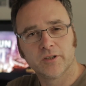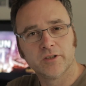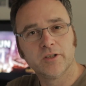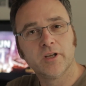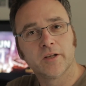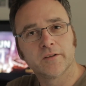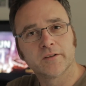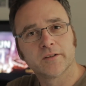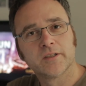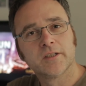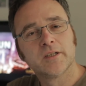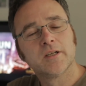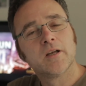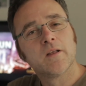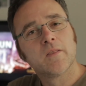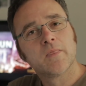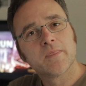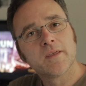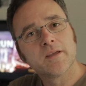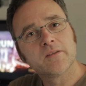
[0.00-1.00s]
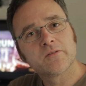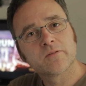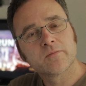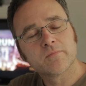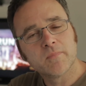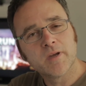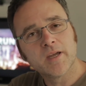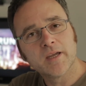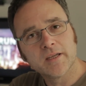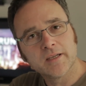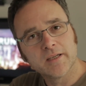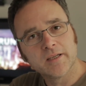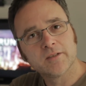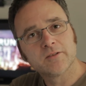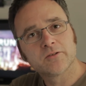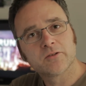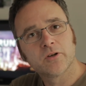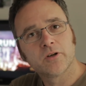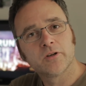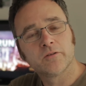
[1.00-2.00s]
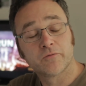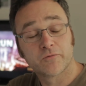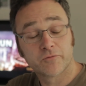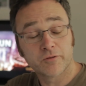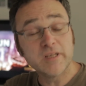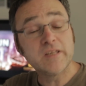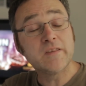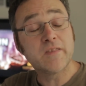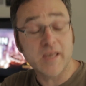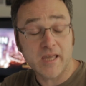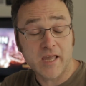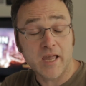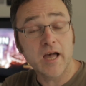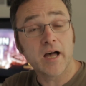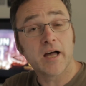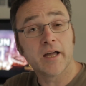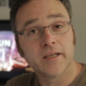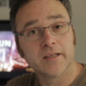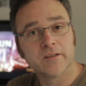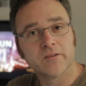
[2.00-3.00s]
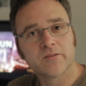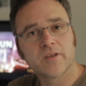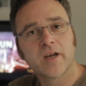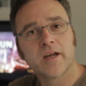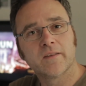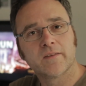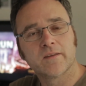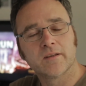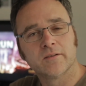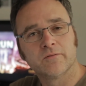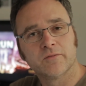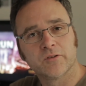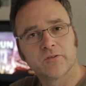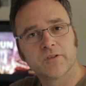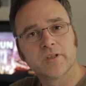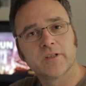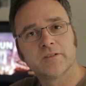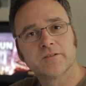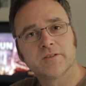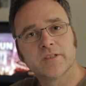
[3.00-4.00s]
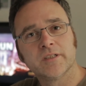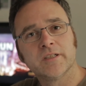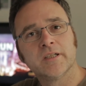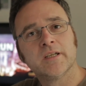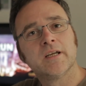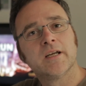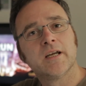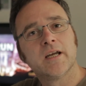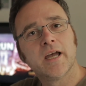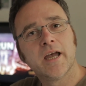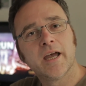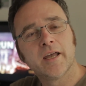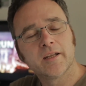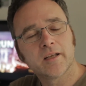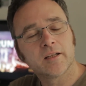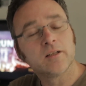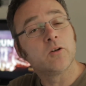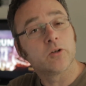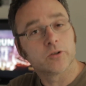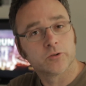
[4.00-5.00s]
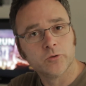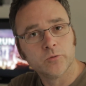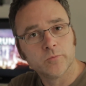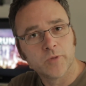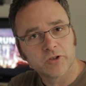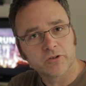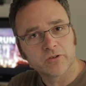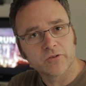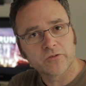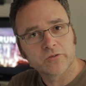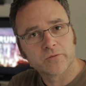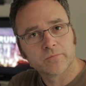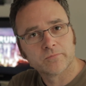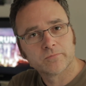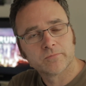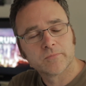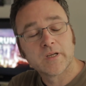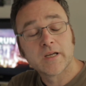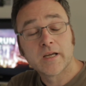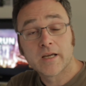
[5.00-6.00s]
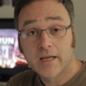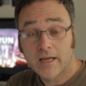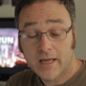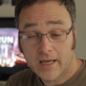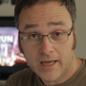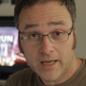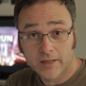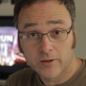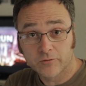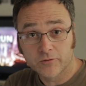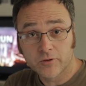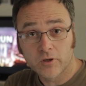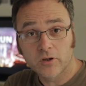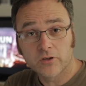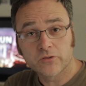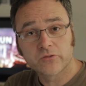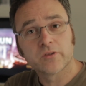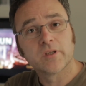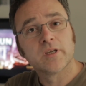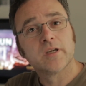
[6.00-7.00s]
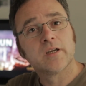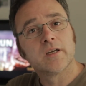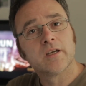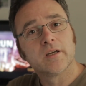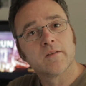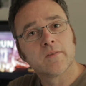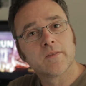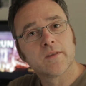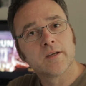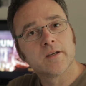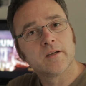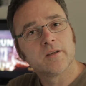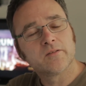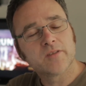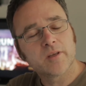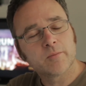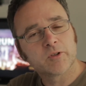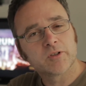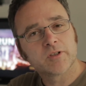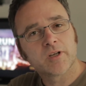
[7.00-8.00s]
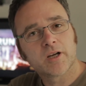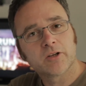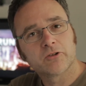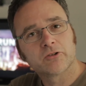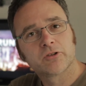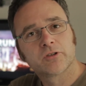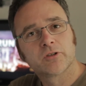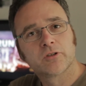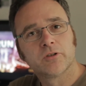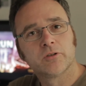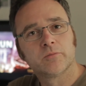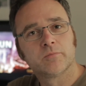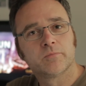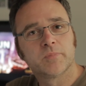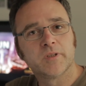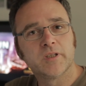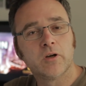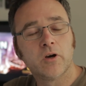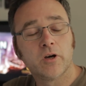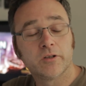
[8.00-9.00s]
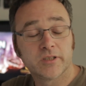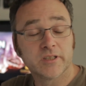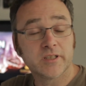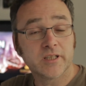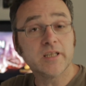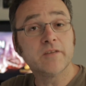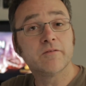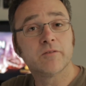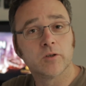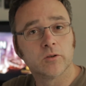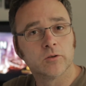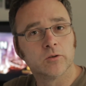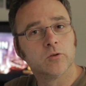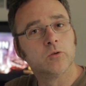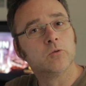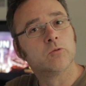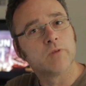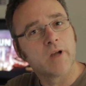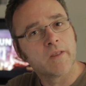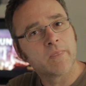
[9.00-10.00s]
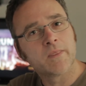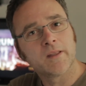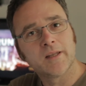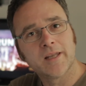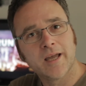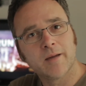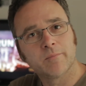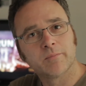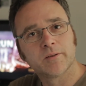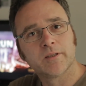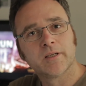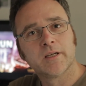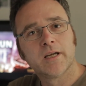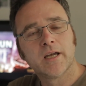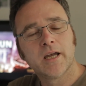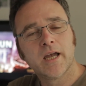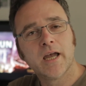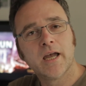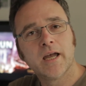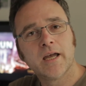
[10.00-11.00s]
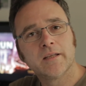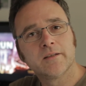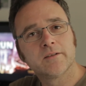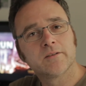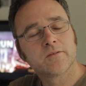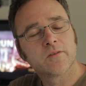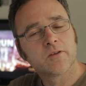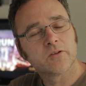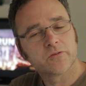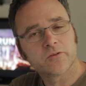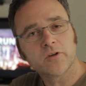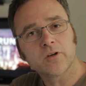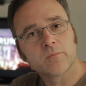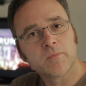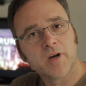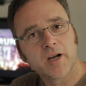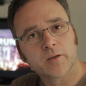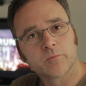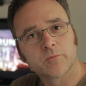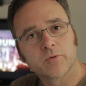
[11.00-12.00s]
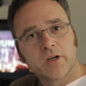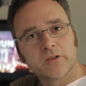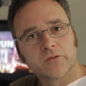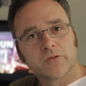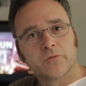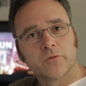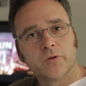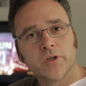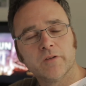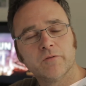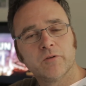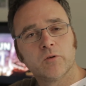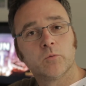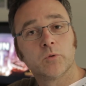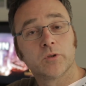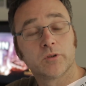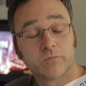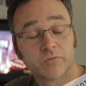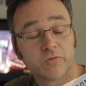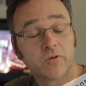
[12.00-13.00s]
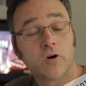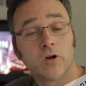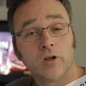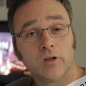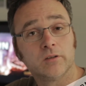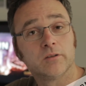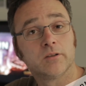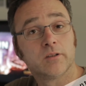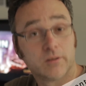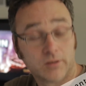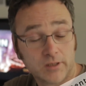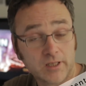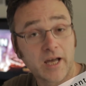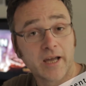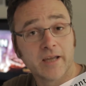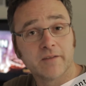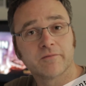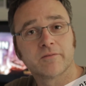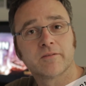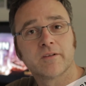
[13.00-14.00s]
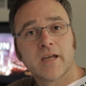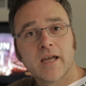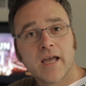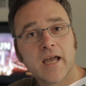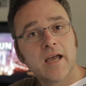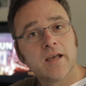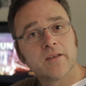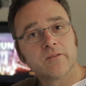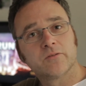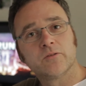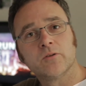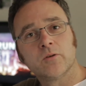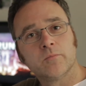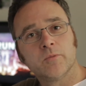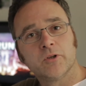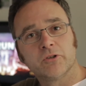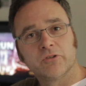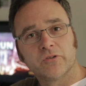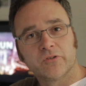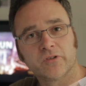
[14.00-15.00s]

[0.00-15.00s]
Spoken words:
or not, this may in turn free the AI inside the facility and unlock new missions. And of course, the sabotage could be hurting Evo, who run the lab, and the stock market prices for Evo would fall live as your mission